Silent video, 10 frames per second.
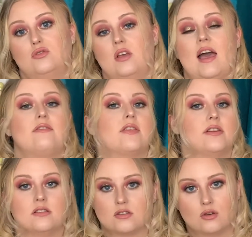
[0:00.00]

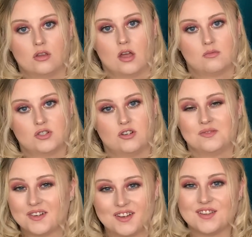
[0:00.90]
everything's totally optional,
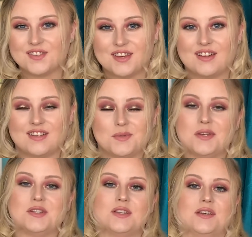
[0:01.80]
but contour
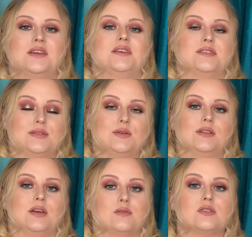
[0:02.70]
especially is
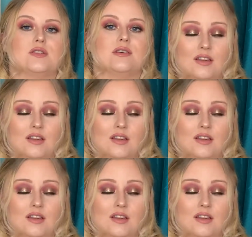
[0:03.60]
totally optional.